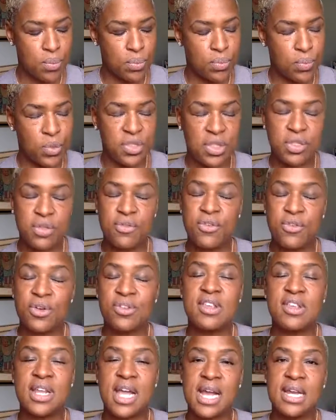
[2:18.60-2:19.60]
within the
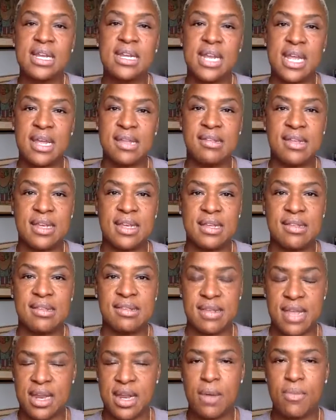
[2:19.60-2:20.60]
first 90 days to get
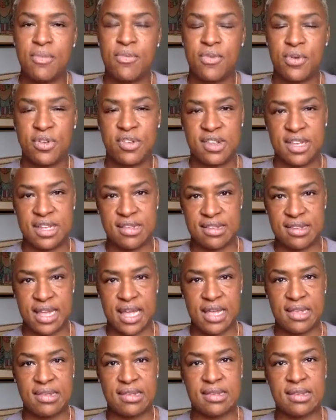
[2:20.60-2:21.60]
set up for
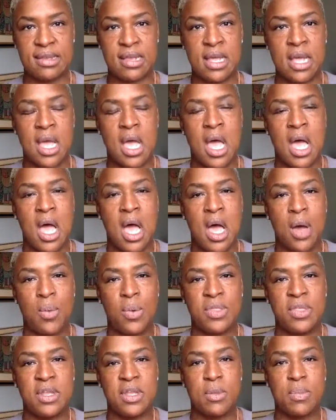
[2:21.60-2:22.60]
success
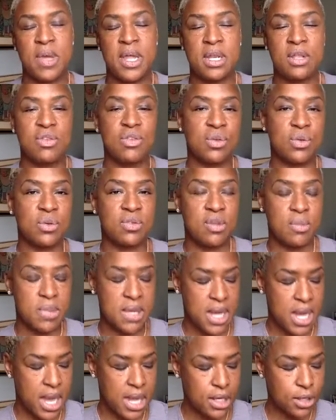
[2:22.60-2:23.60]
with independent schools and
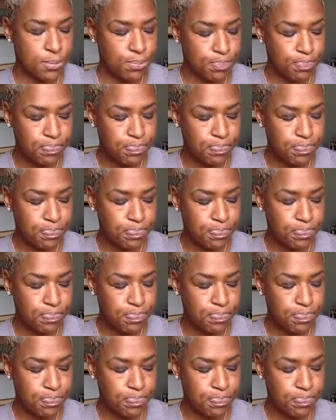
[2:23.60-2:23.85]
beyond.